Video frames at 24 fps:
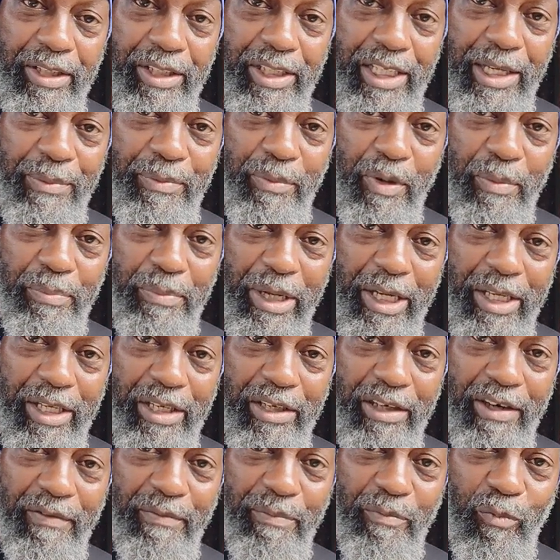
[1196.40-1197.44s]
keep on making
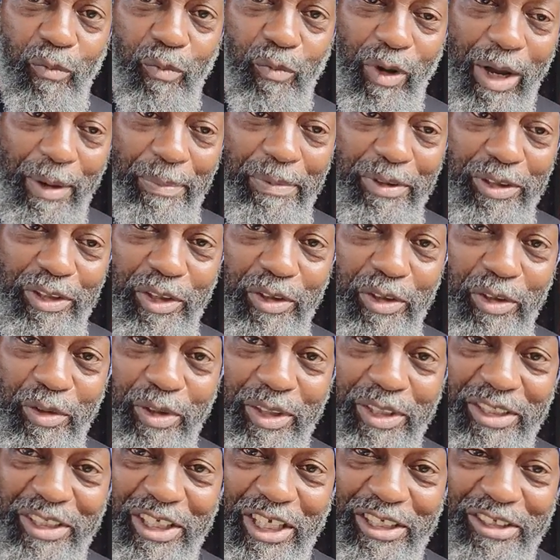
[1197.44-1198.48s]
enough weapons so you
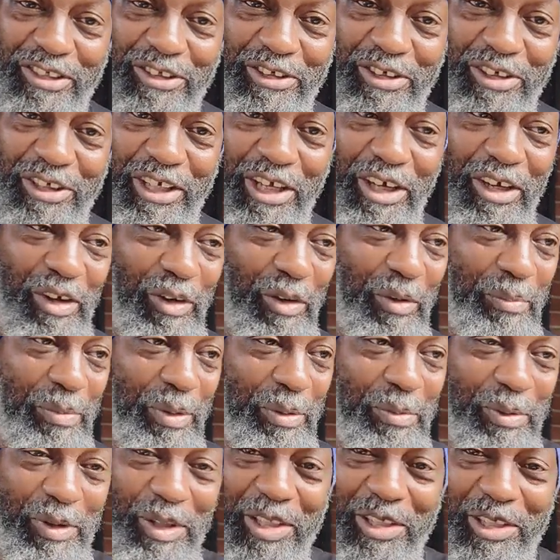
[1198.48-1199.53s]
can send to the ghetto and
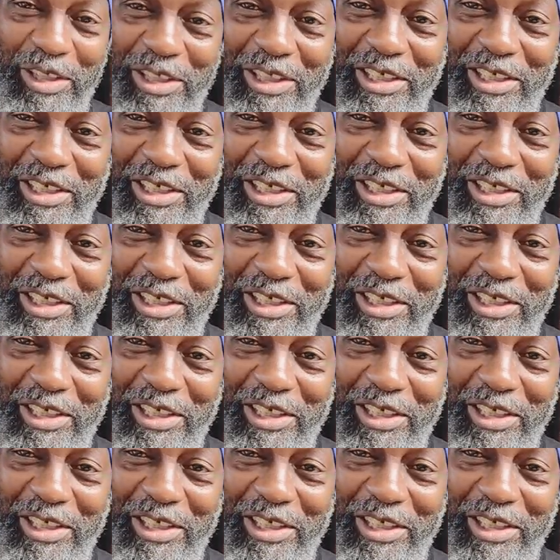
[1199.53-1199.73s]
people could